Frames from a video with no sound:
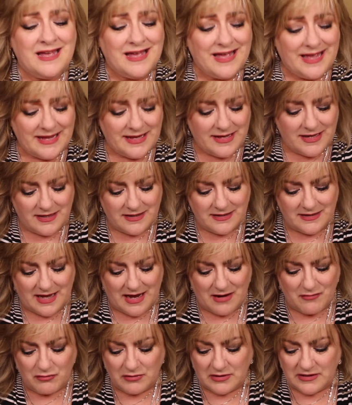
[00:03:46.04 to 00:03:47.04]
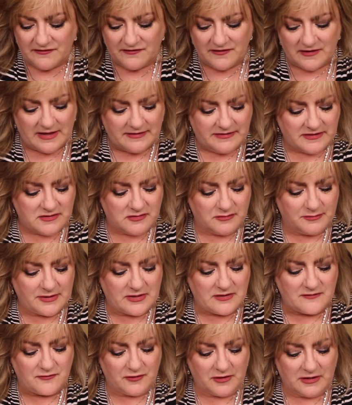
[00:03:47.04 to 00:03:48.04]
And I really feel like this would be
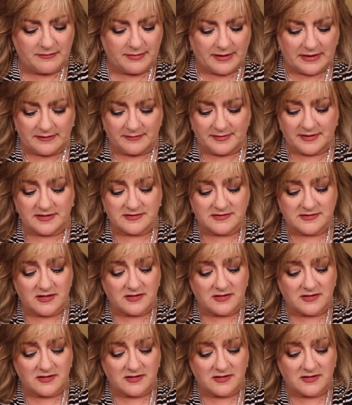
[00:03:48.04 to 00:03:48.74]
good for anybody because it